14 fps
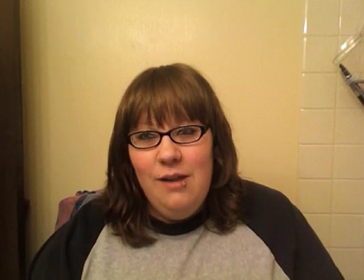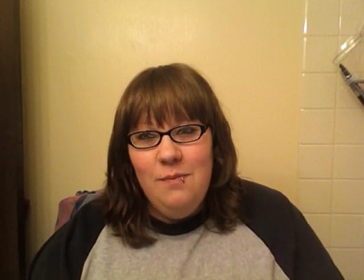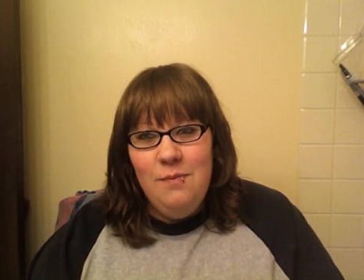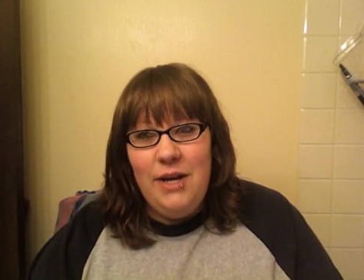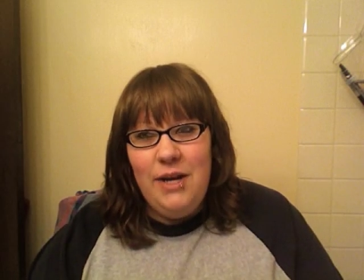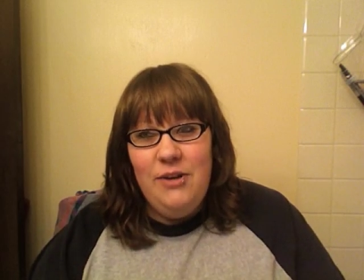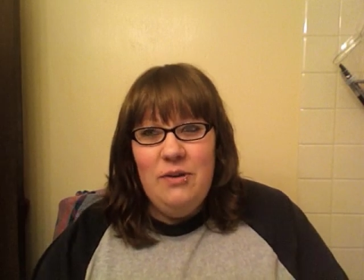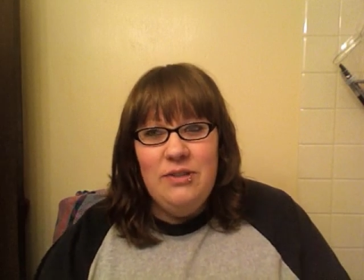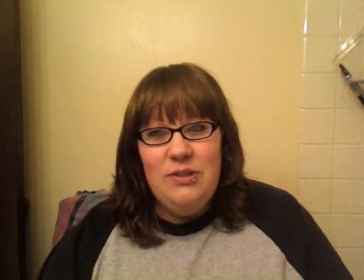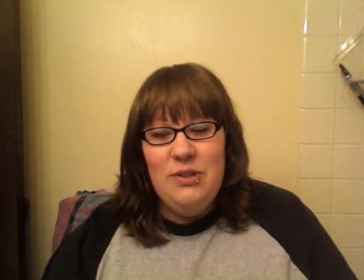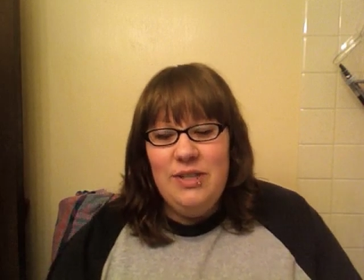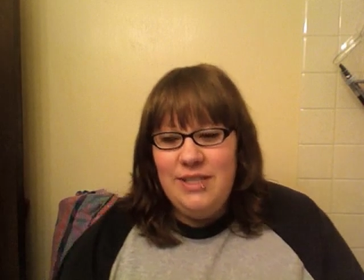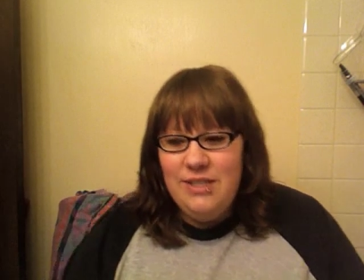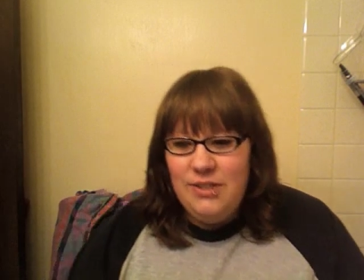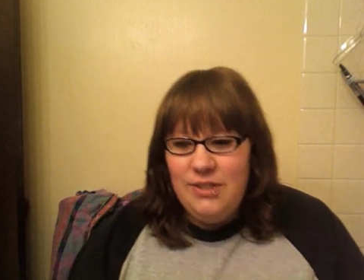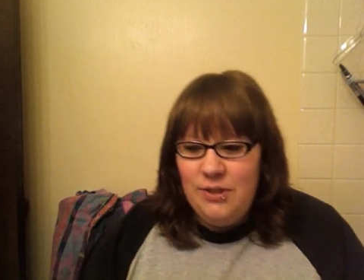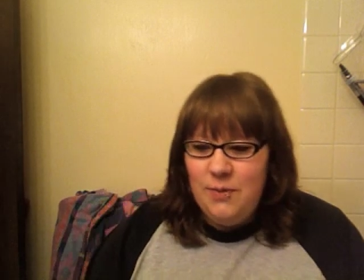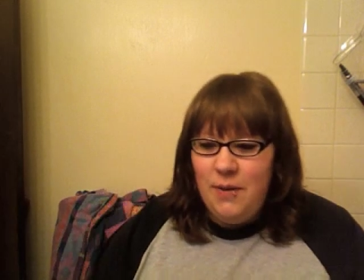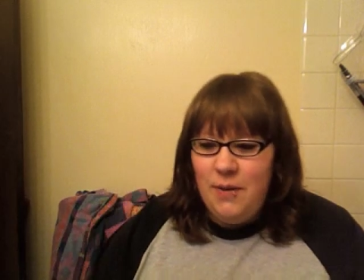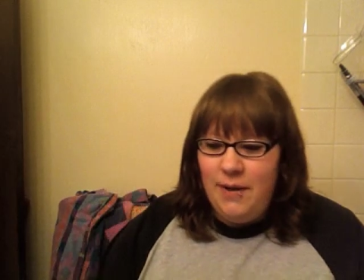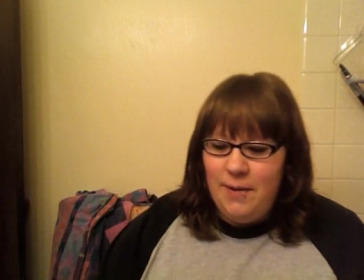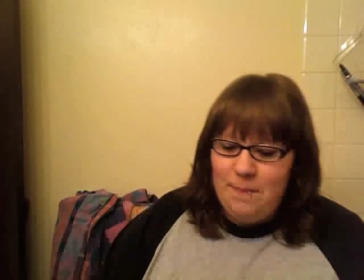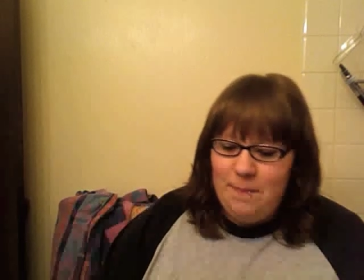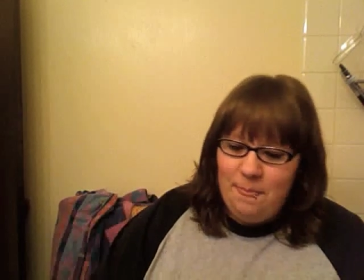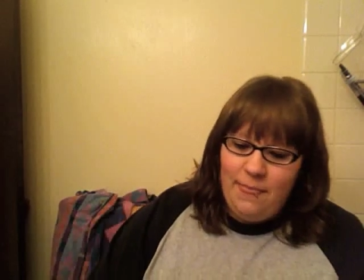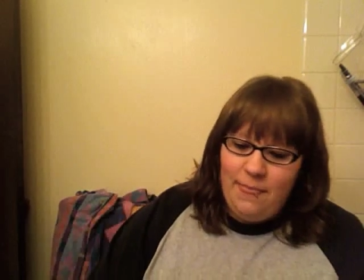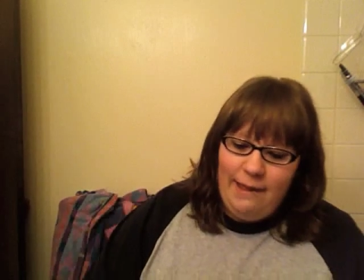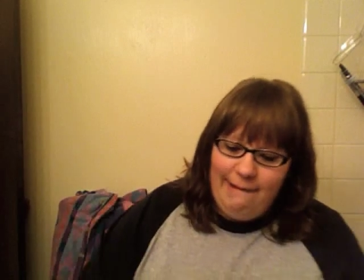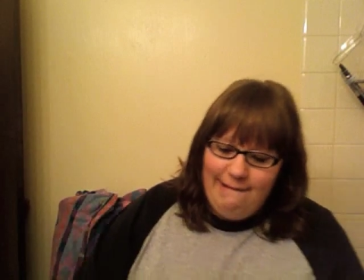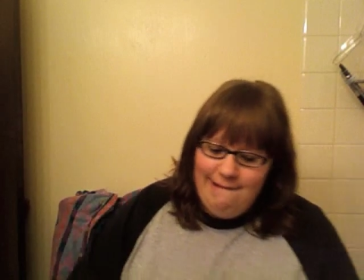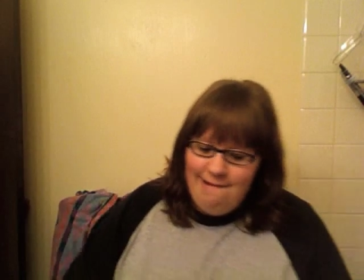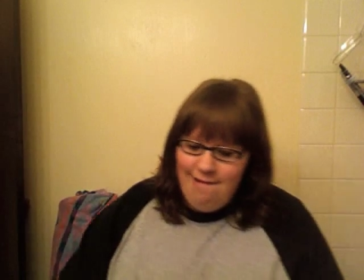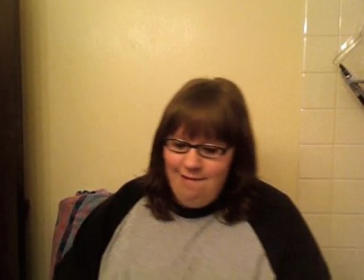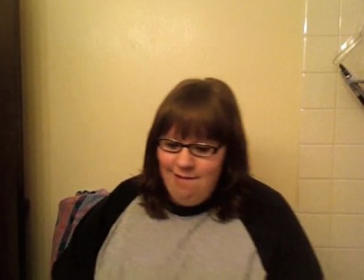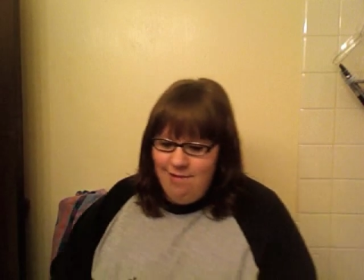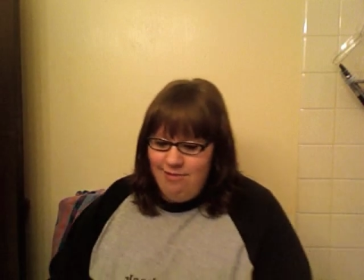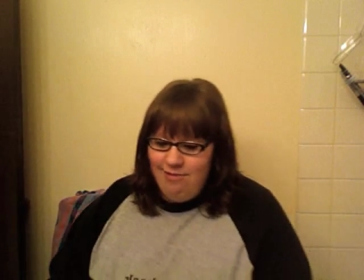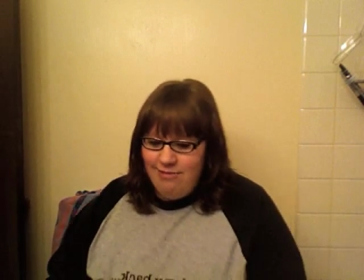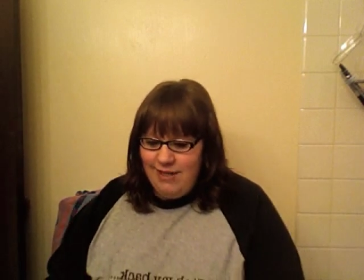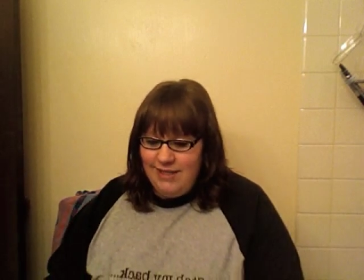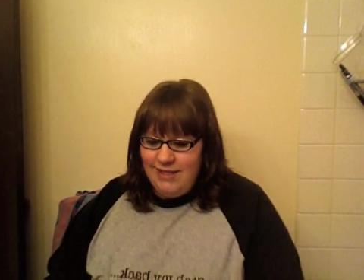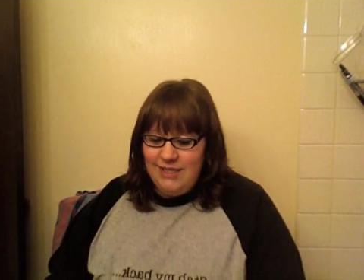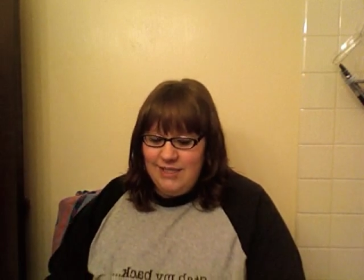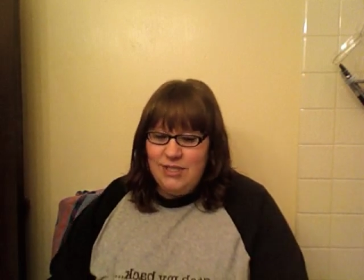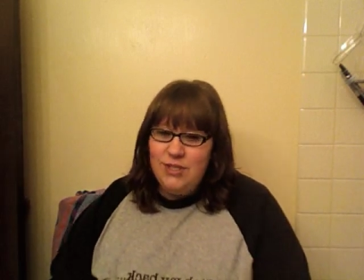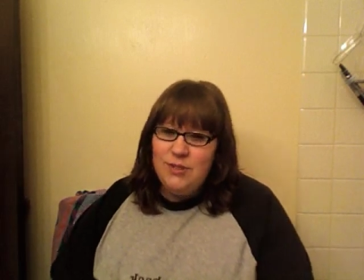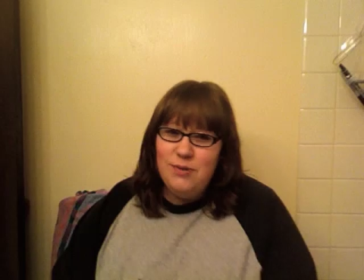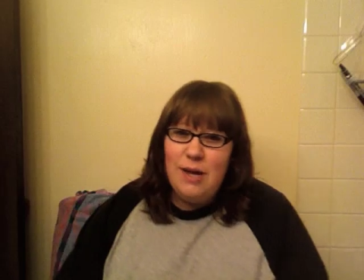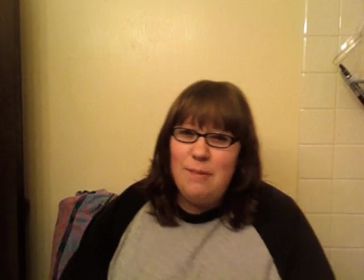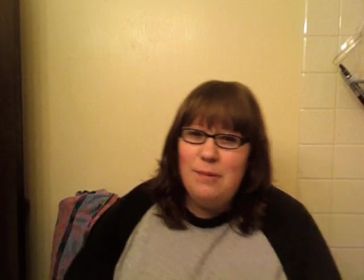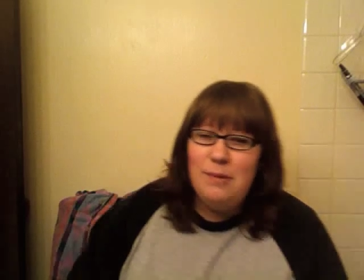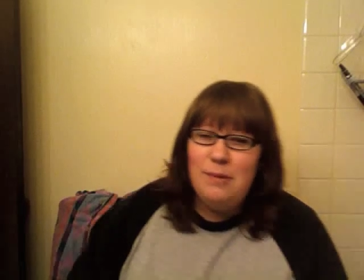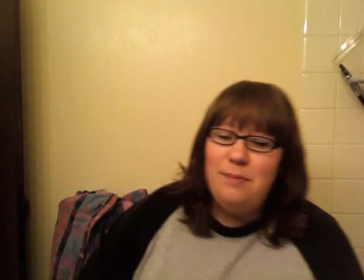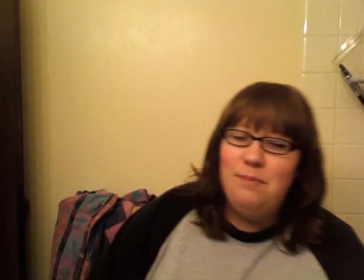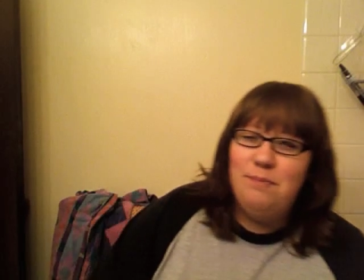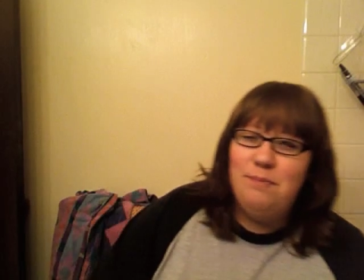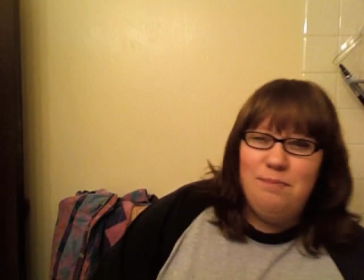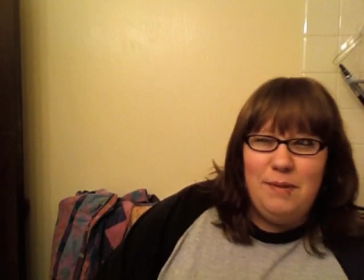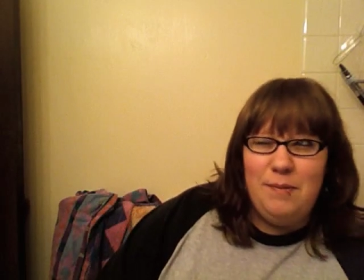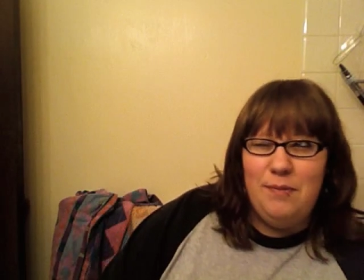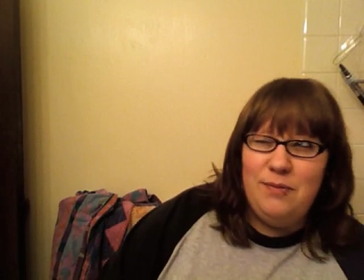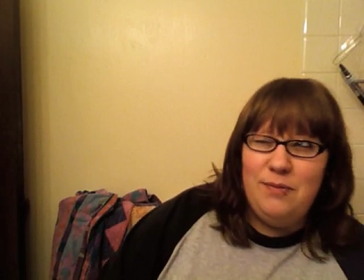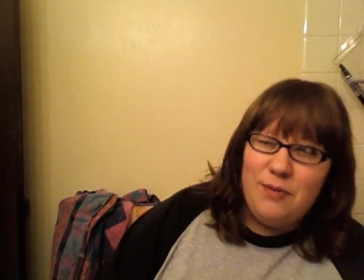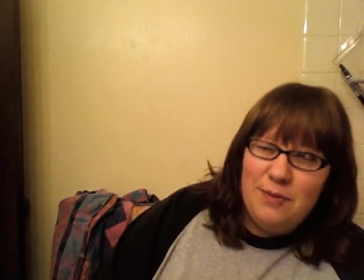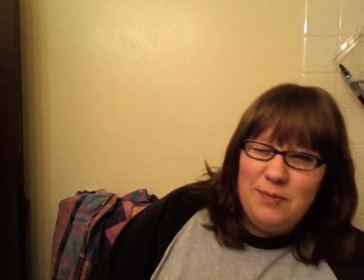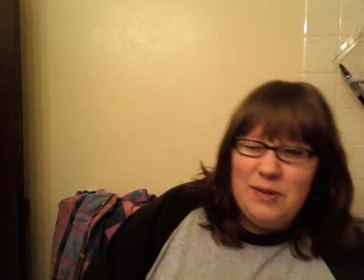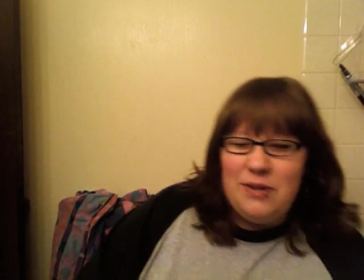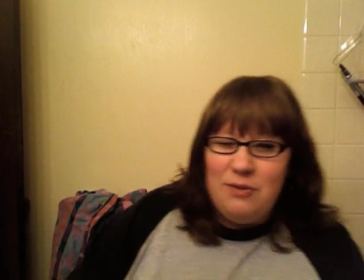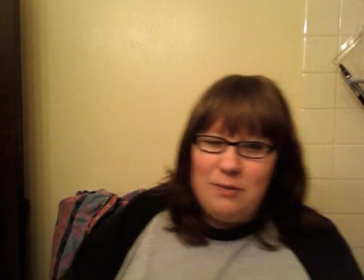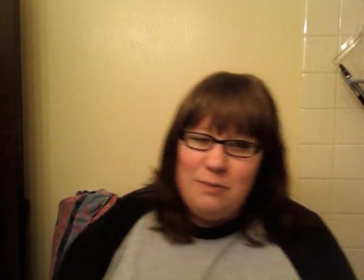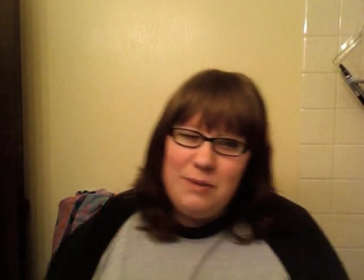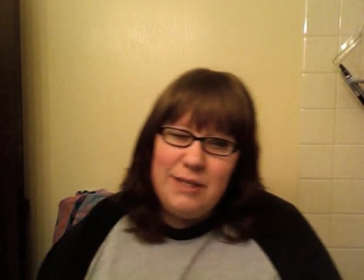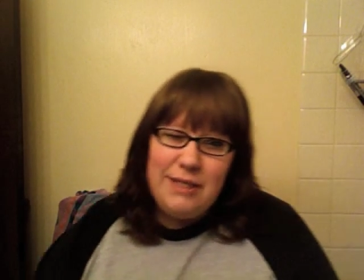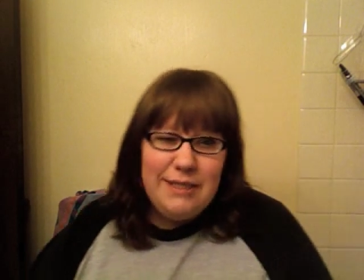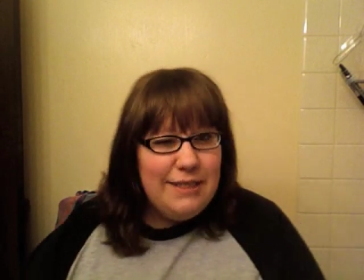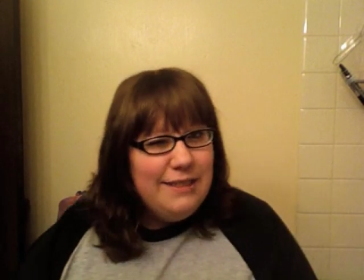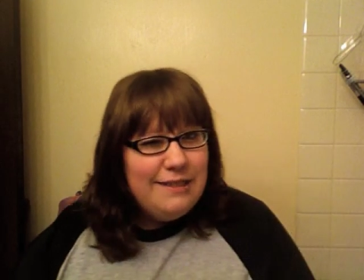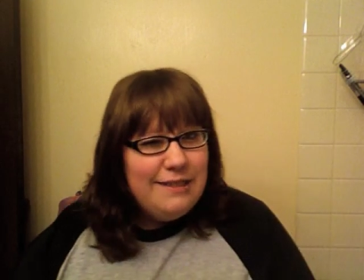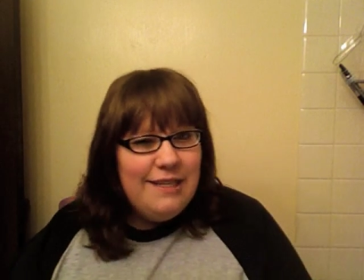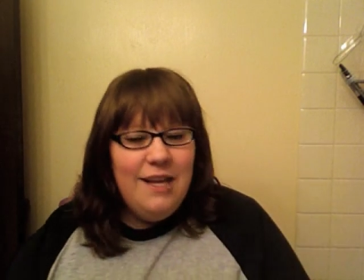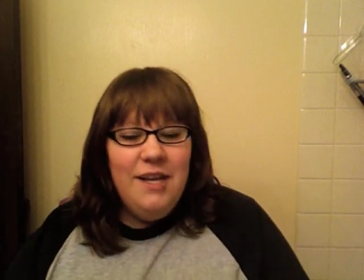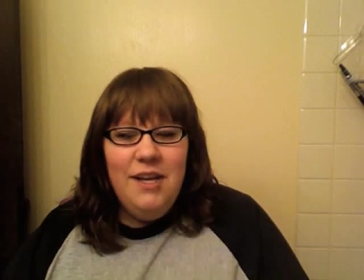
But I do also listen to um, I listen to a couple of people from different places.